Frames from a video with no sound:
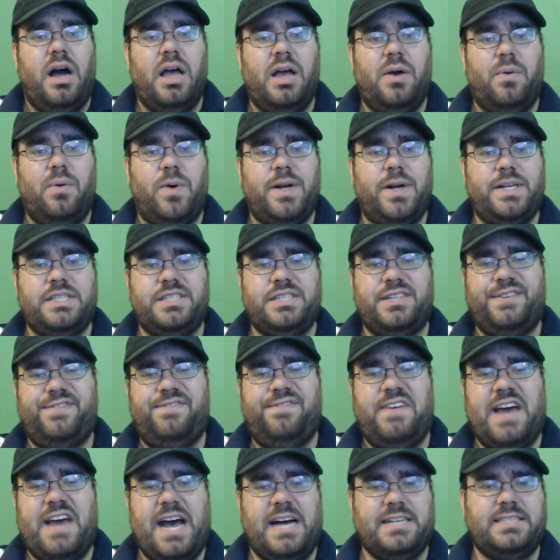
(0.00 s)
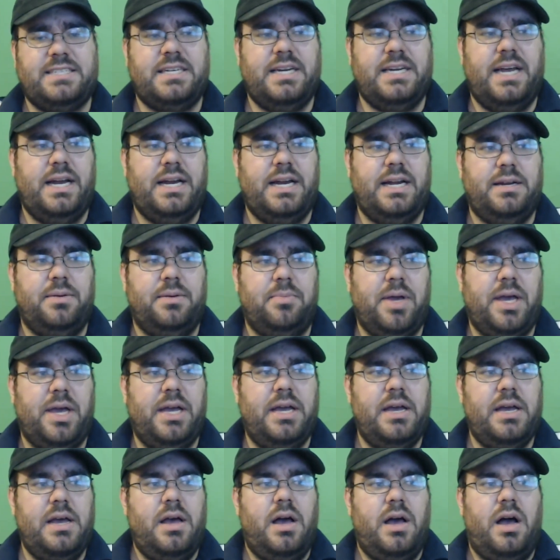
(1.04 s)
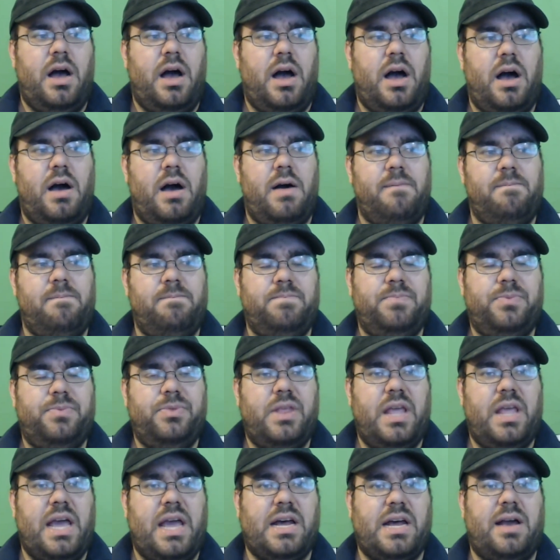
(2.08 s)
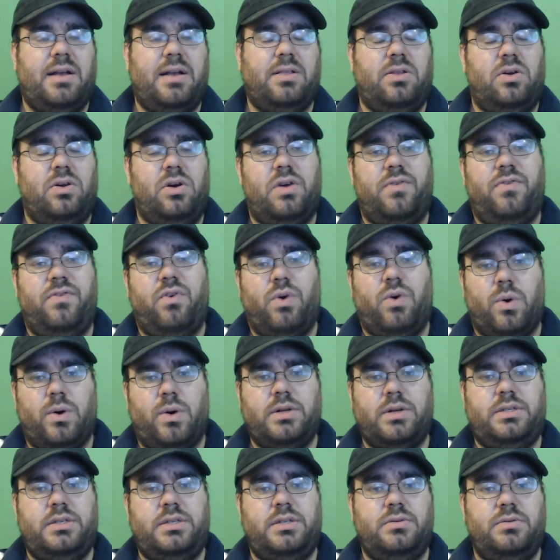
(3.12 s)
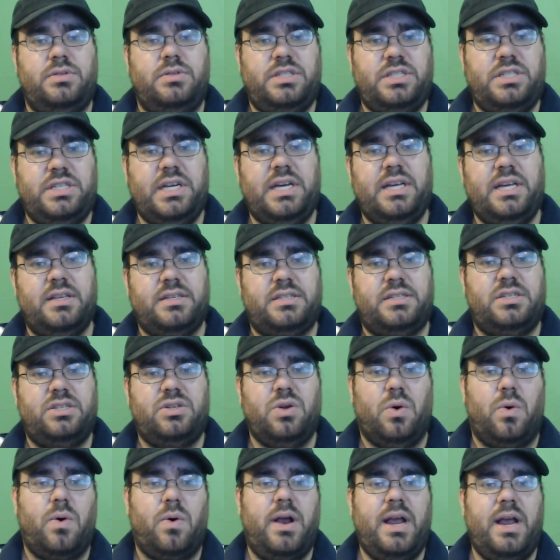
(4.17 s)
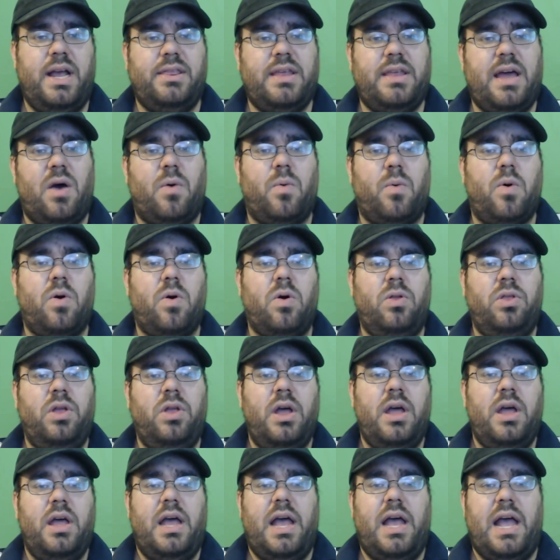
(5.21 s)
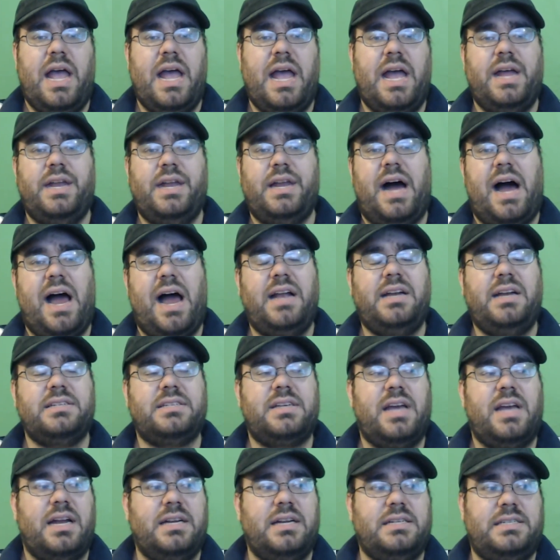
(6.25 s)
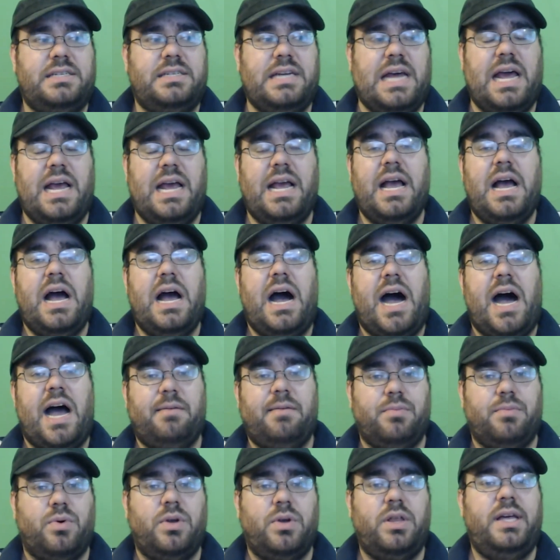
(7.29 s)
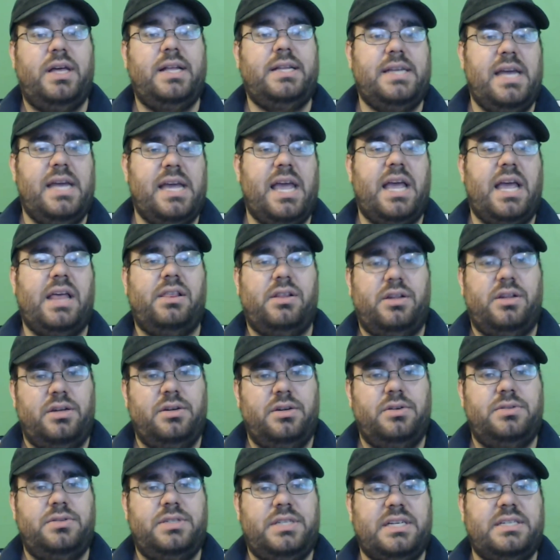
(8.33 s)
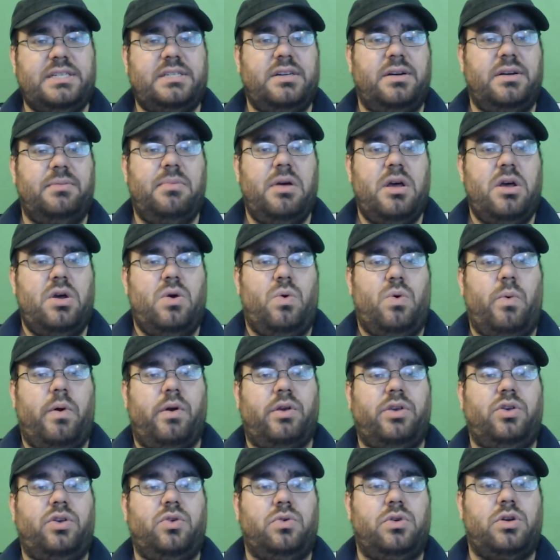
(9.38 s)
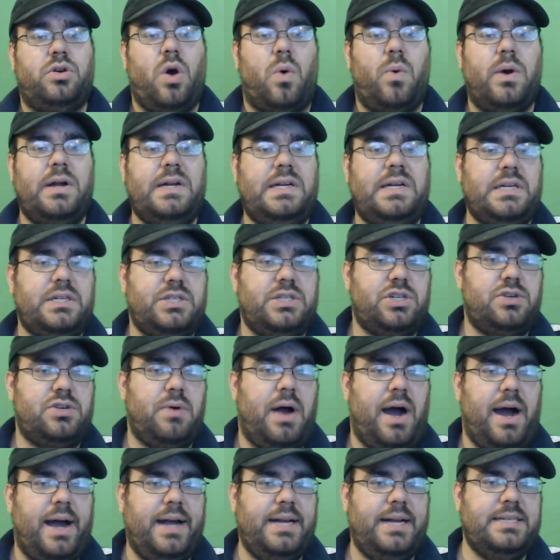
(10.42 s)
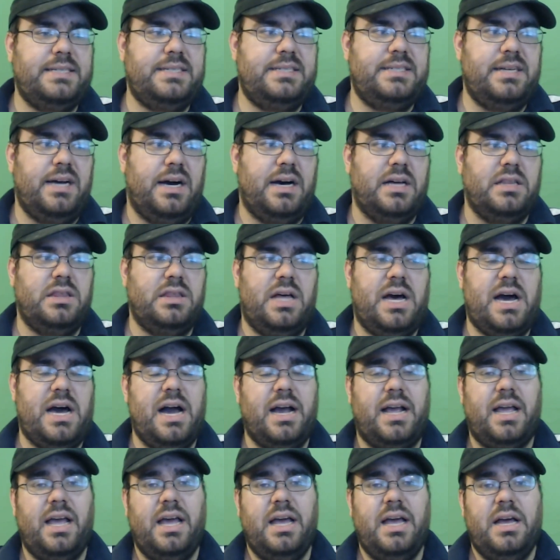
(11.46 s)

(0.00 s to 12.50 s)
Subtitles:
which is fascinating to me. And I look forward to seeing the story in that world. And I just got to say, I'm really digging the new system where you go into shrines to unlock